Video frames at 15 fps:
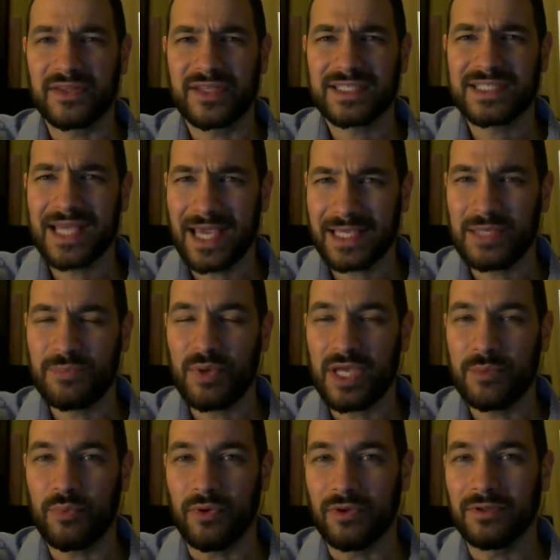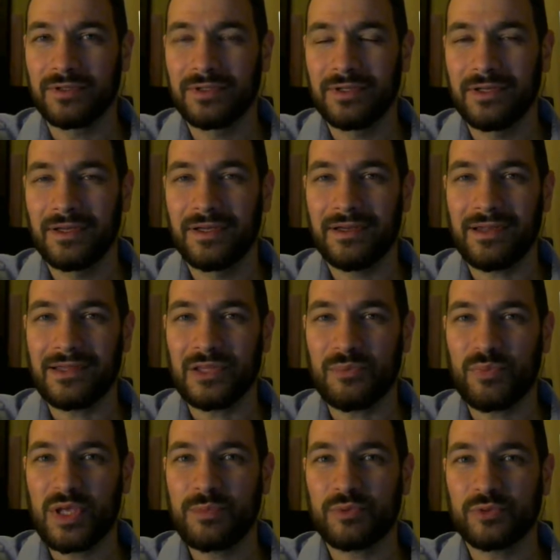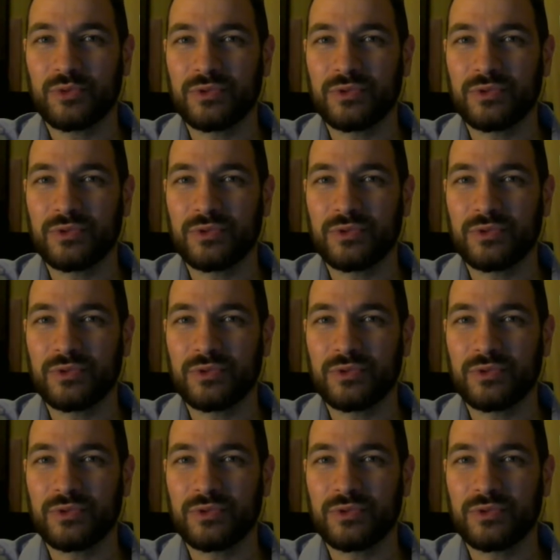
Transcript: techie people and the people